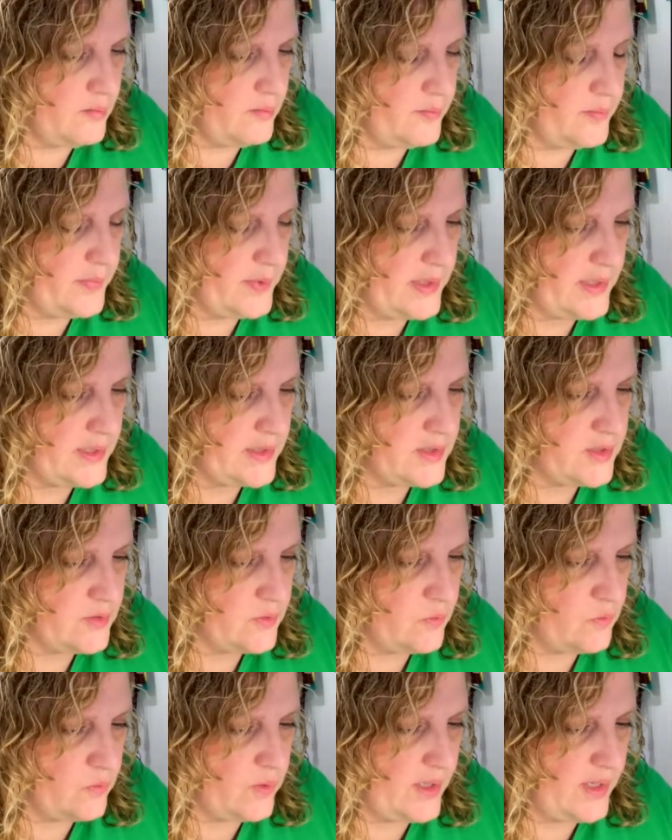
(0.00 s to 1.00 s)
But
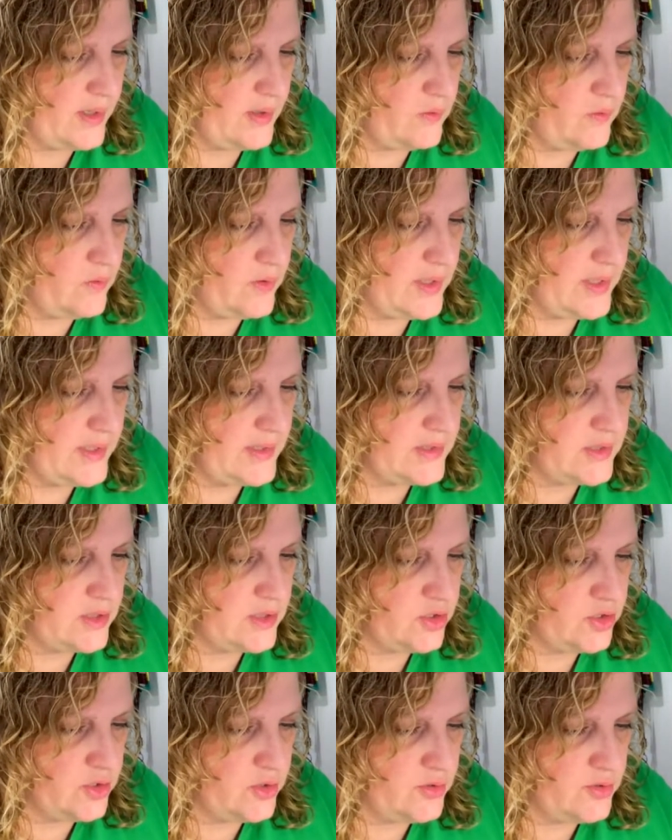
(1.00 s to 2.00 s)
what I wanted to
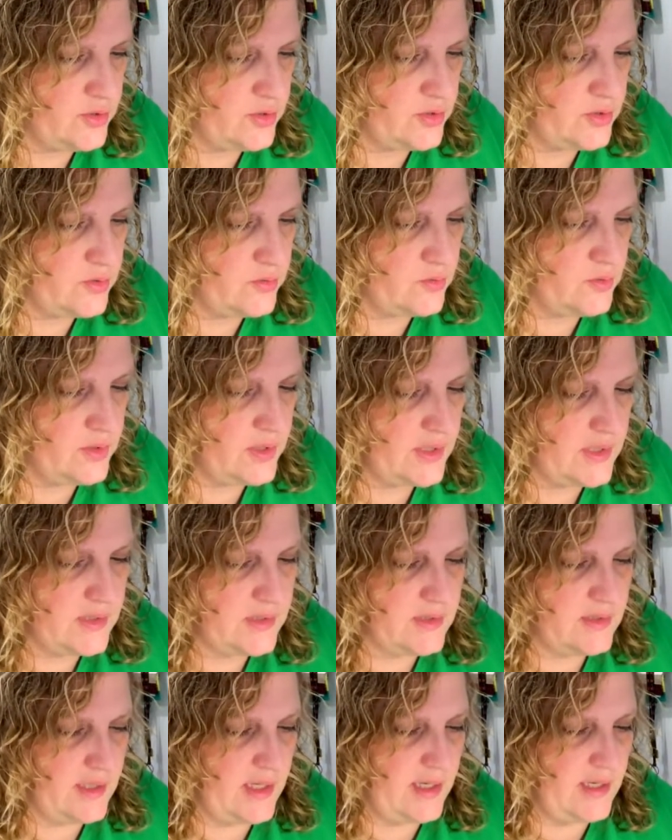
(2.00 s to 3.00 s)
show you is
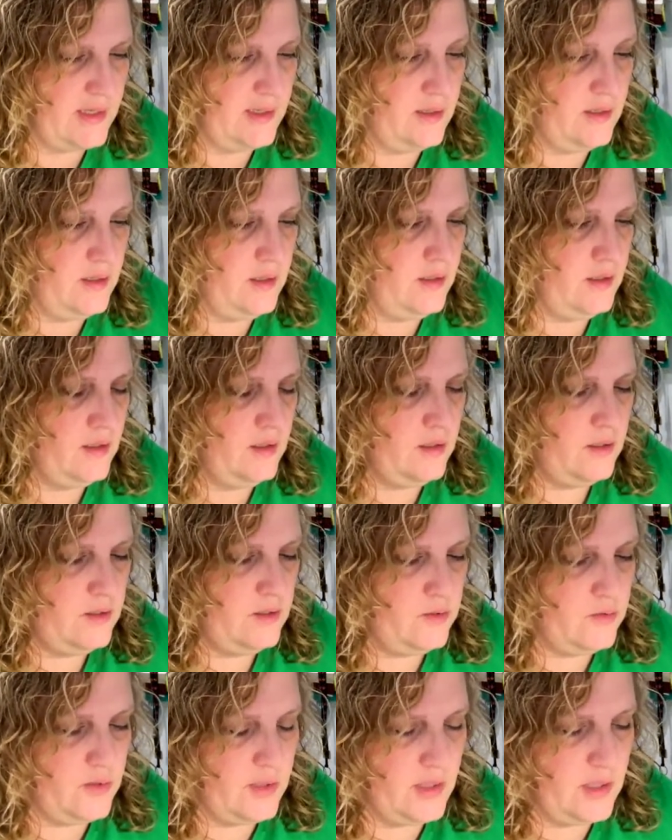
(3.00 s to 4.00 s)
that
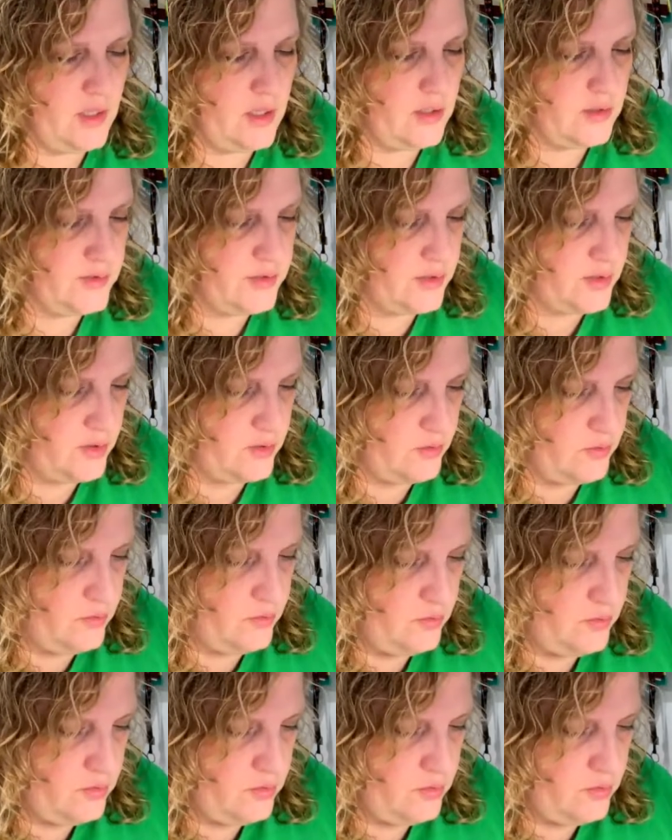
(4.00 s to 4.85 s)
you can also